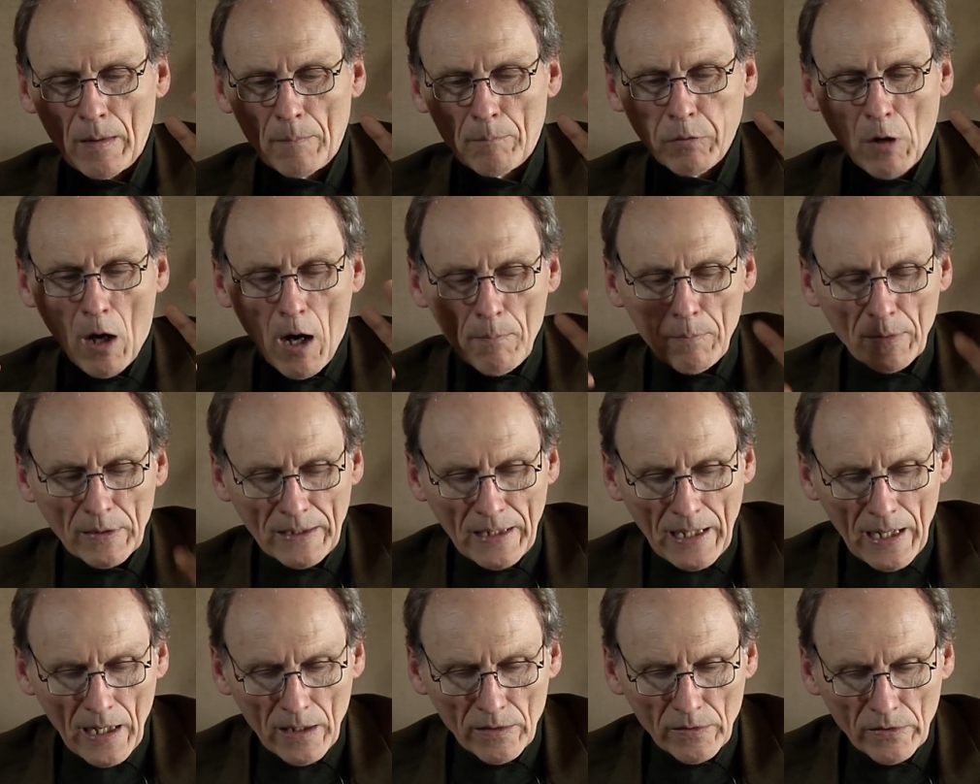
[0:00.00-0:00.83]

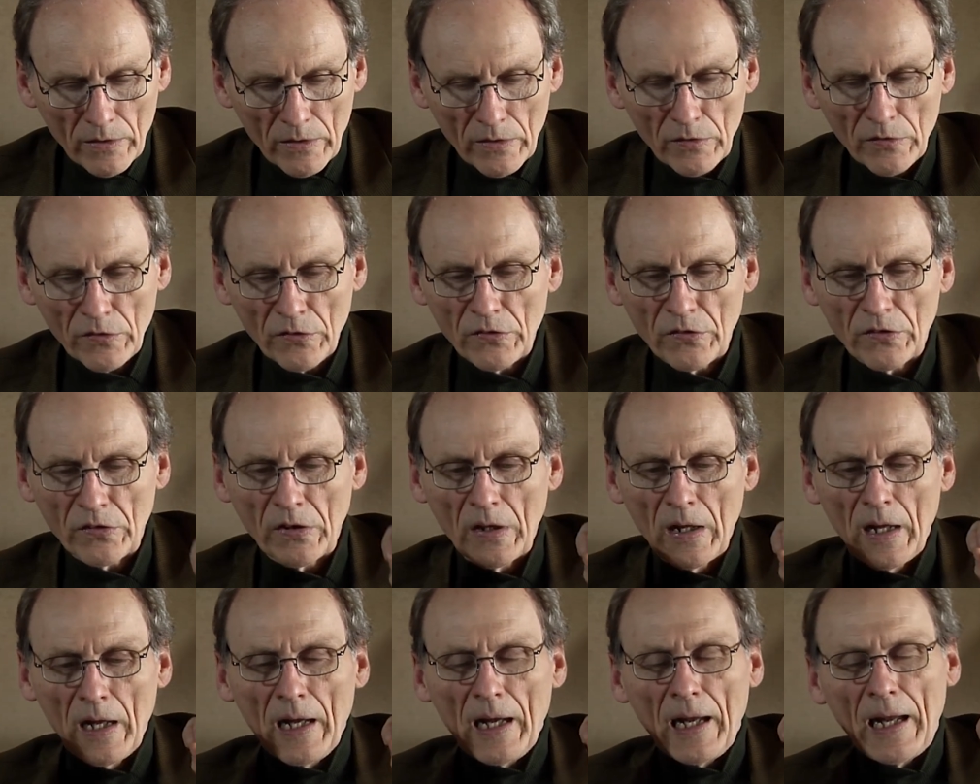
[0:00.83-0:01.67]
propagandists,
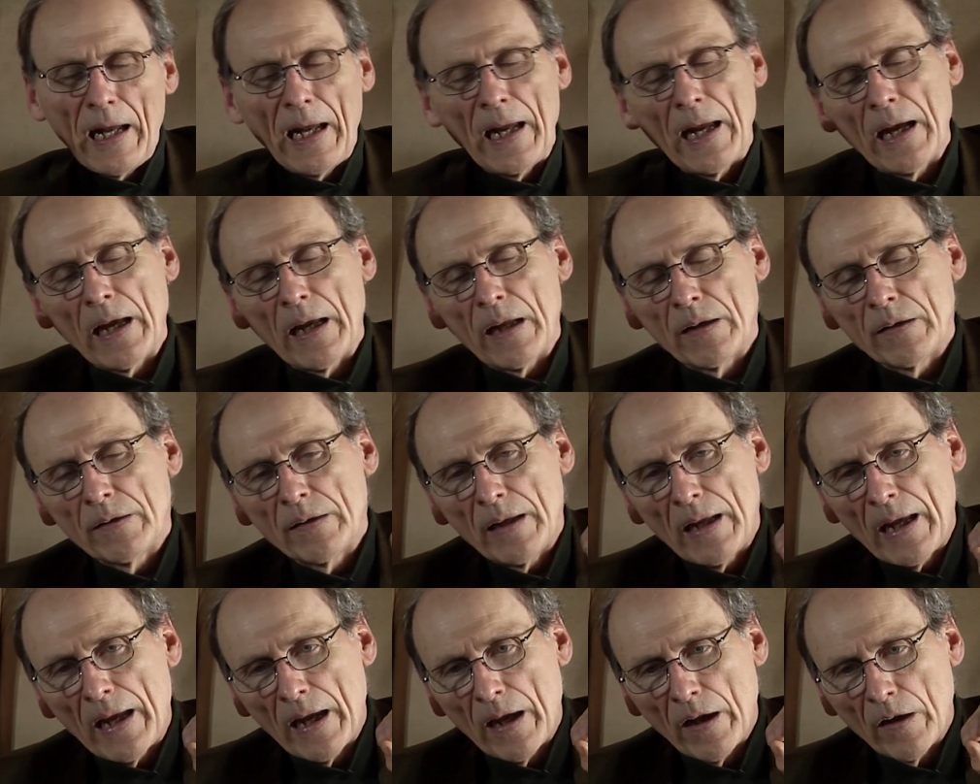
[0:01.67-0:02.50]

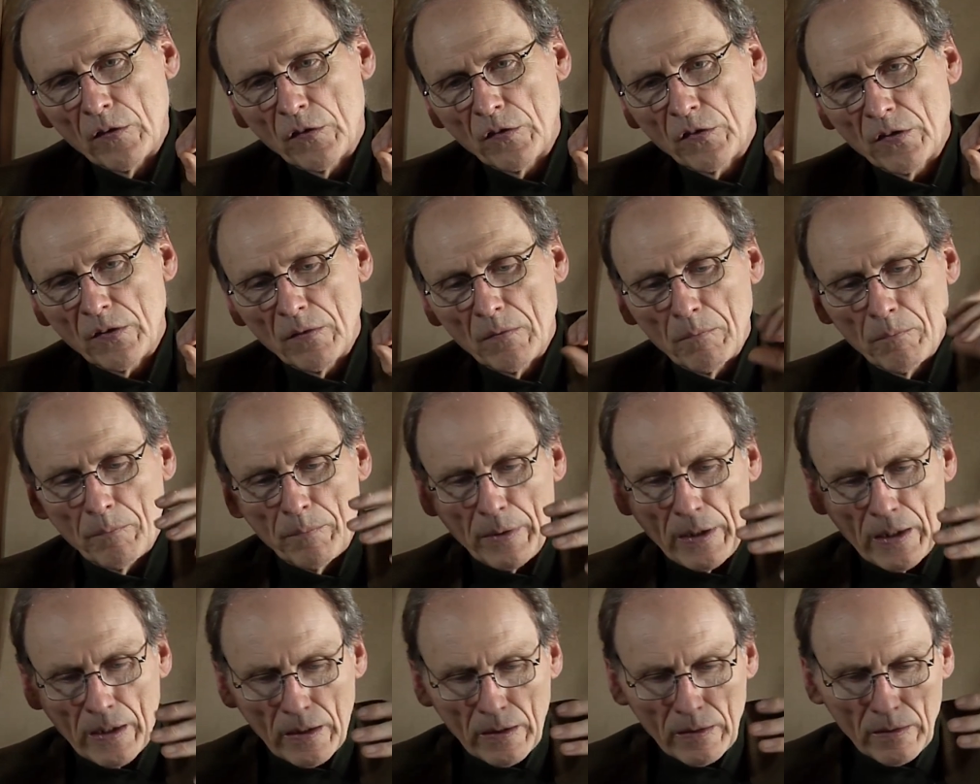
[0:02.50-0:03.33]
and has
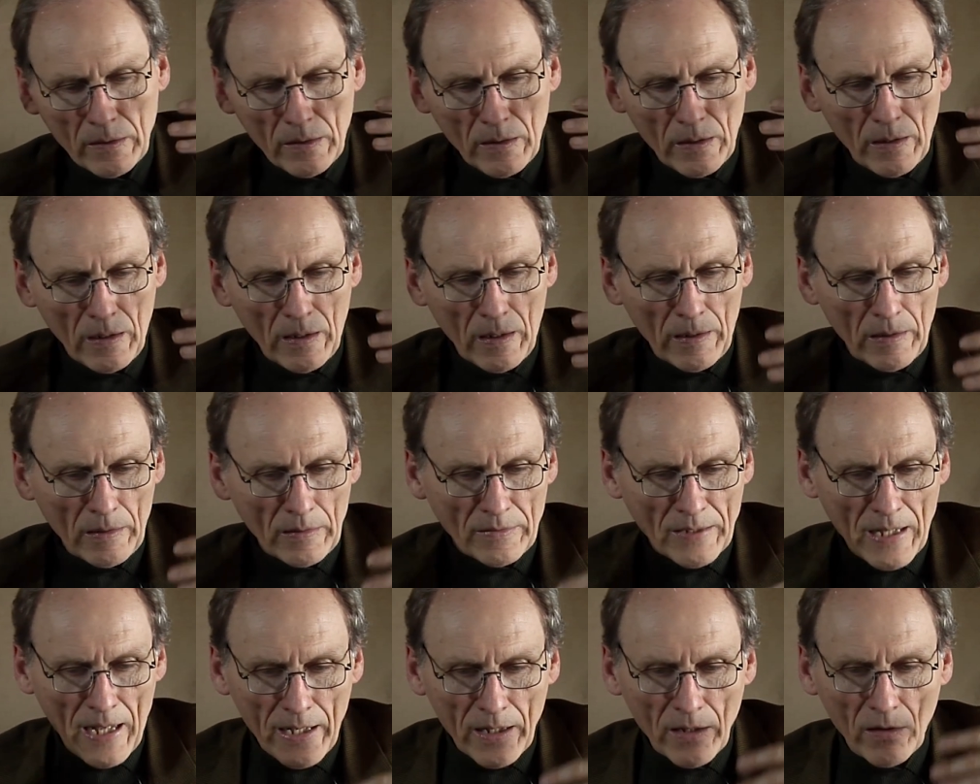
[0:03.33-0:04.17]
been
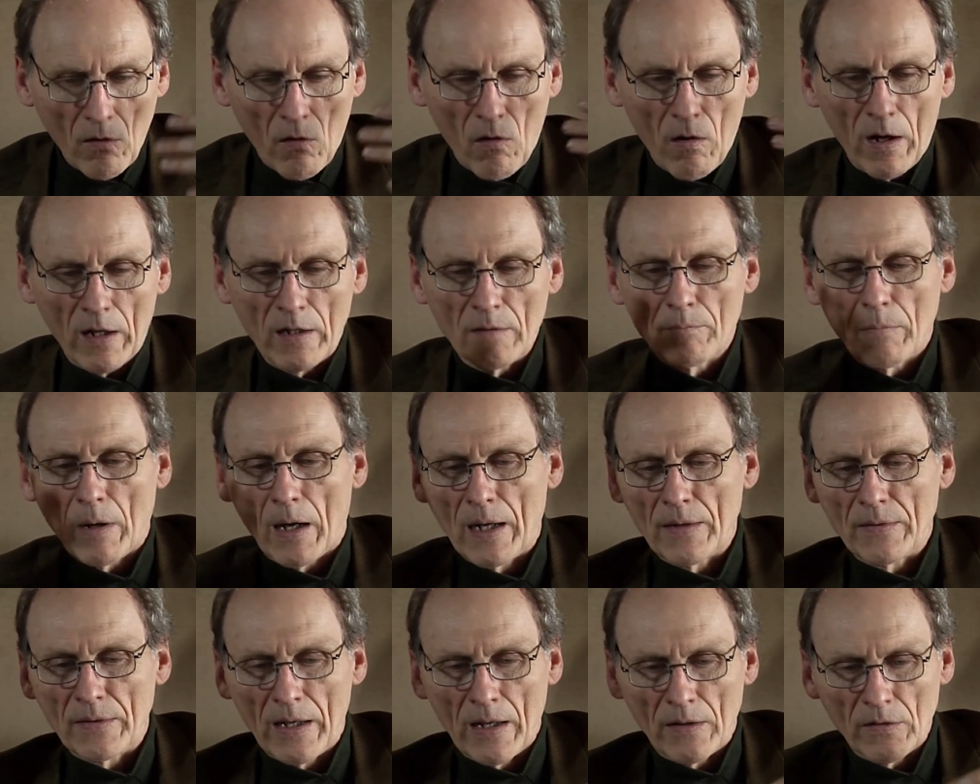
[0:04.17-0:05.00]
taken on
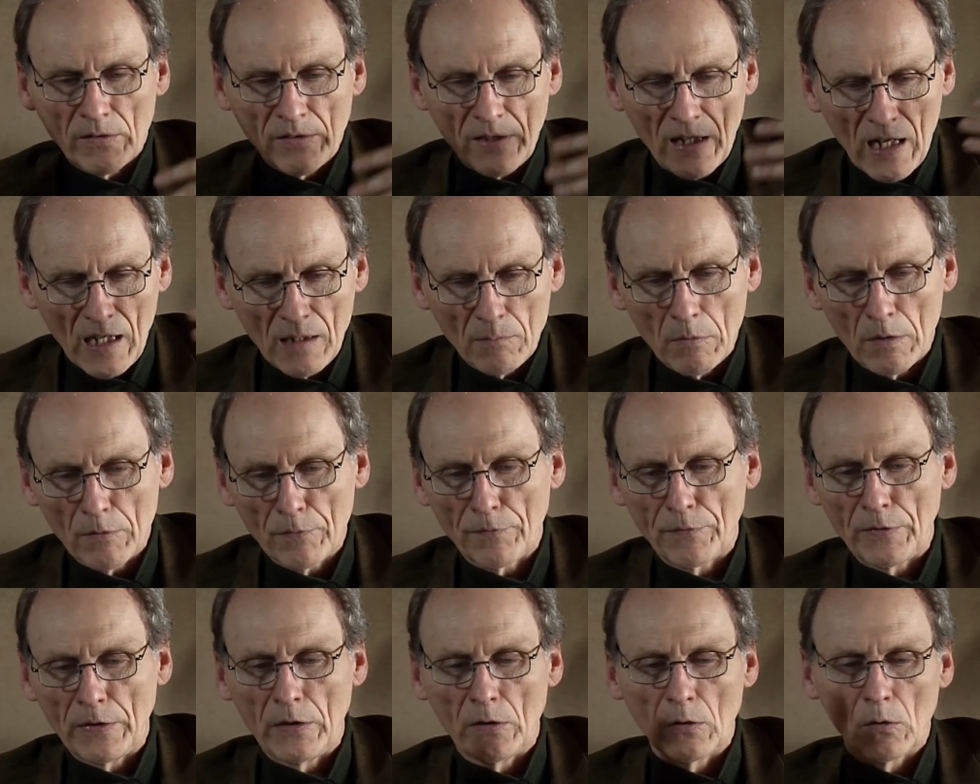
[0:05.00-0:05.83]
by the entertainment
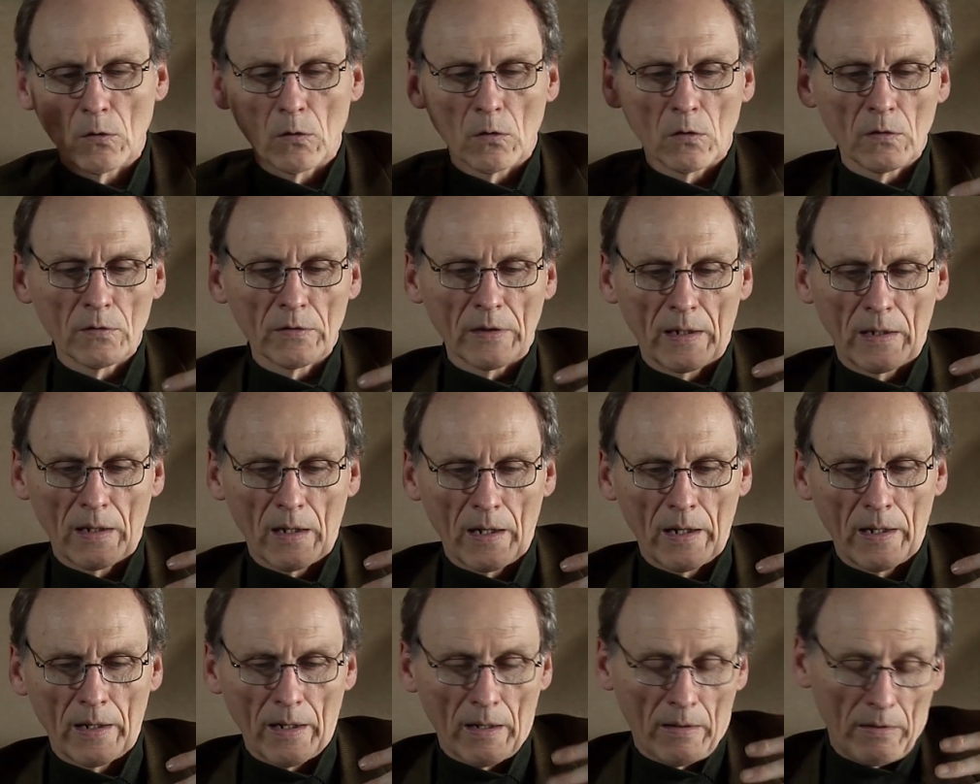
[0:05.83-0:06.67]
field and
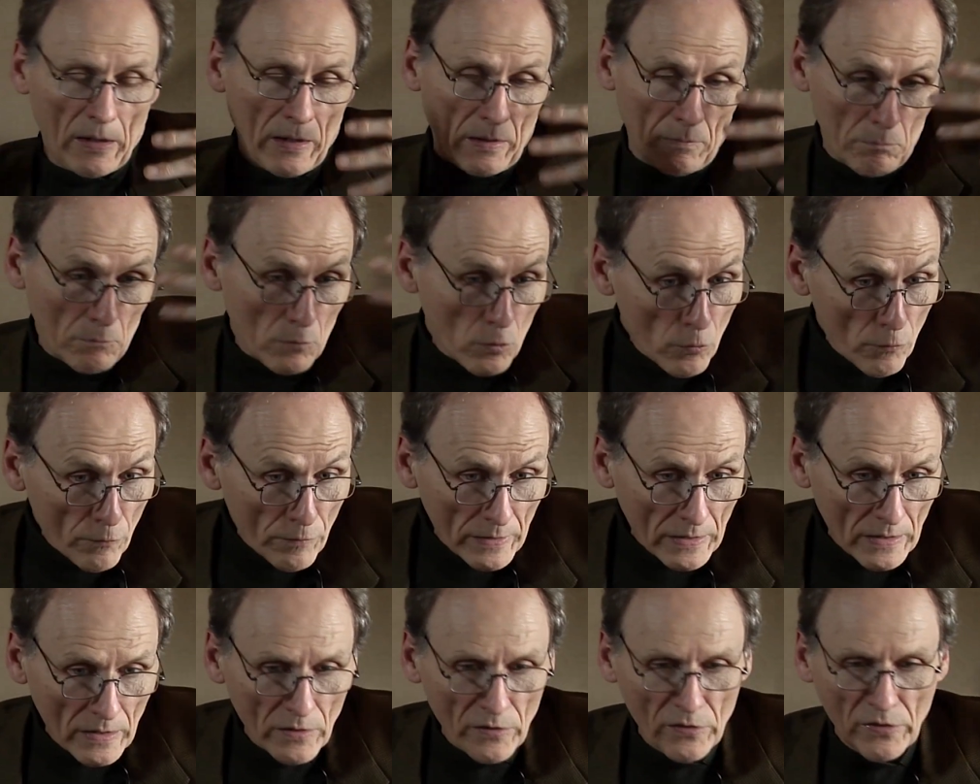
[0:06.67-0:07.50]
in
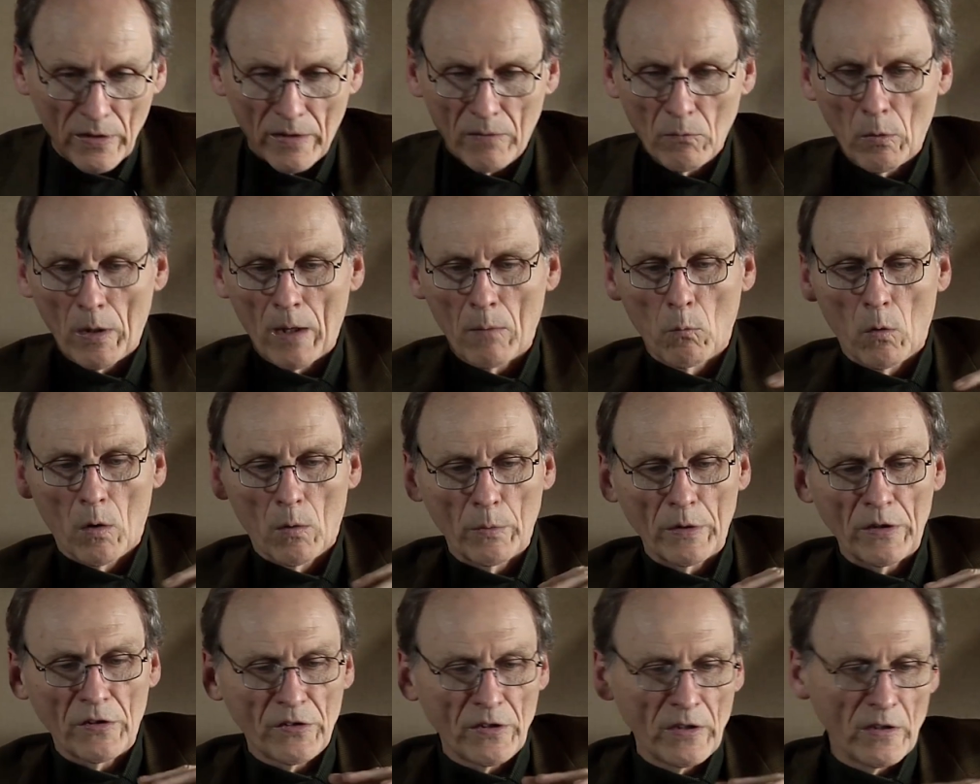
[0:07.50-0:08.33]
movies, and where
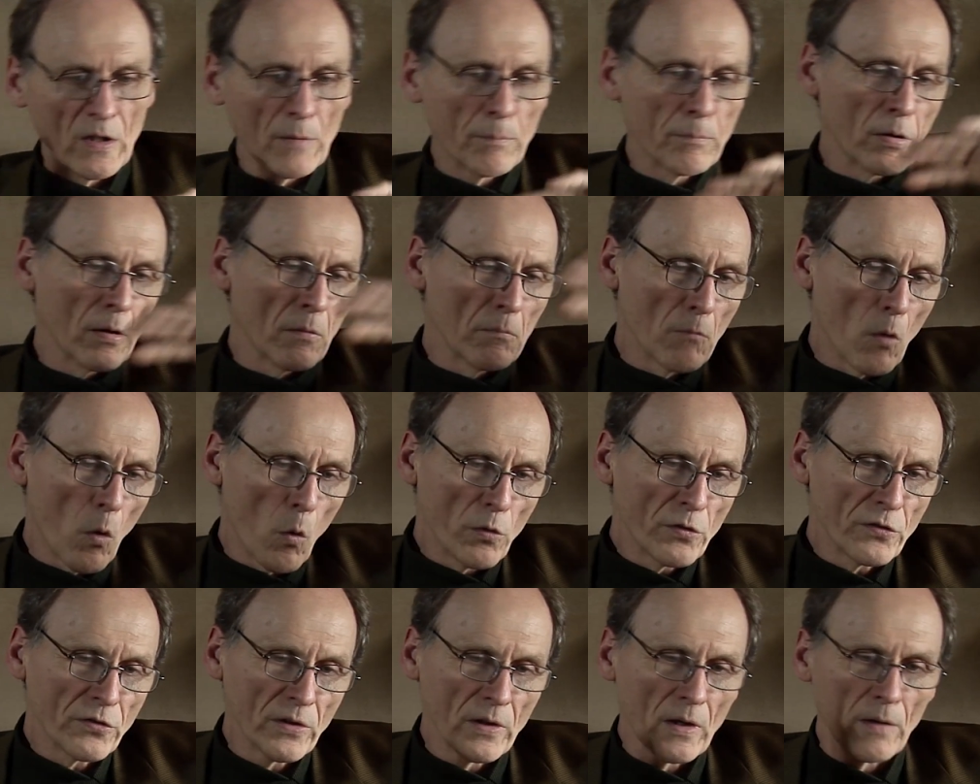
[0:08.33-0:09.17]
we see the
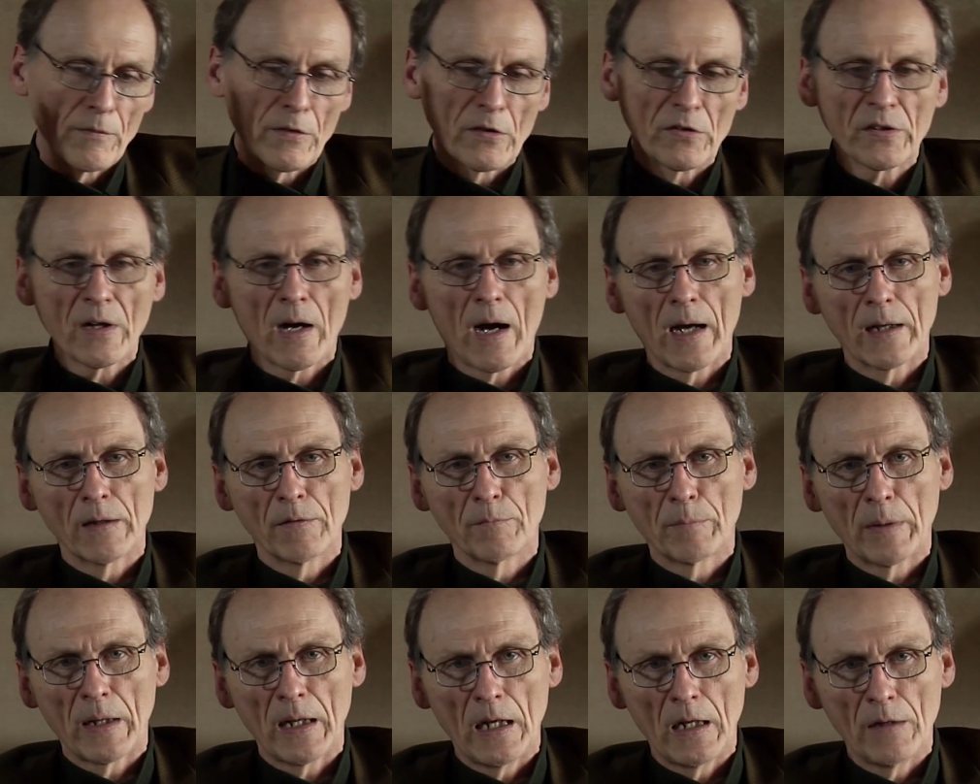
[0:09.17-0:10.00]
promotion of this kind
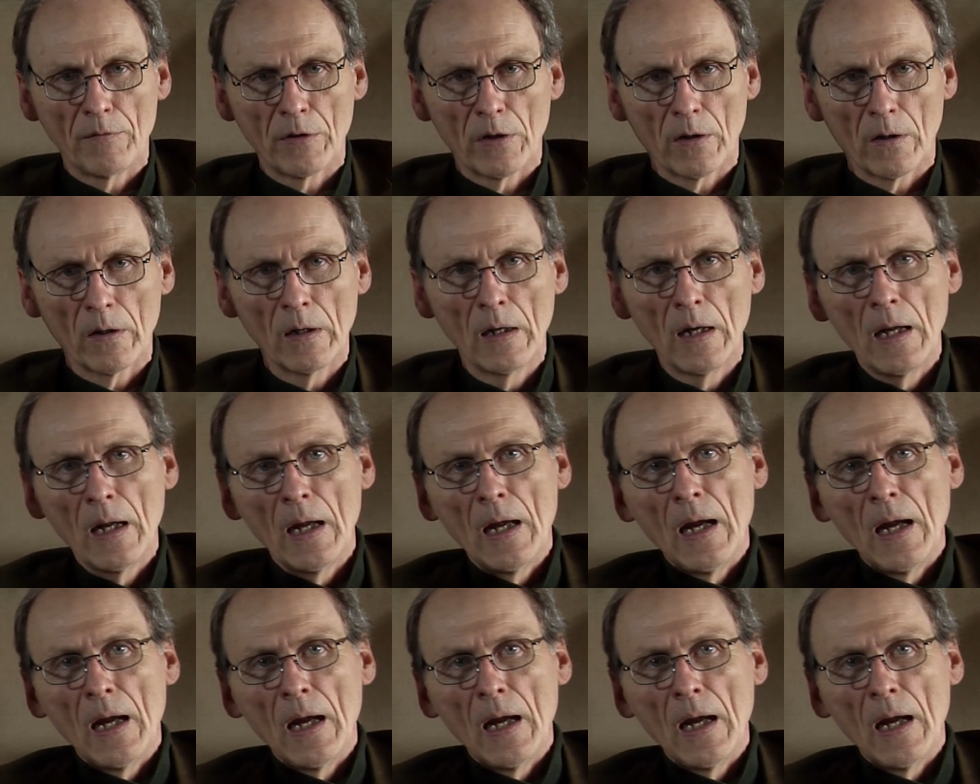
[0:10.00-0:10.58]
of behavior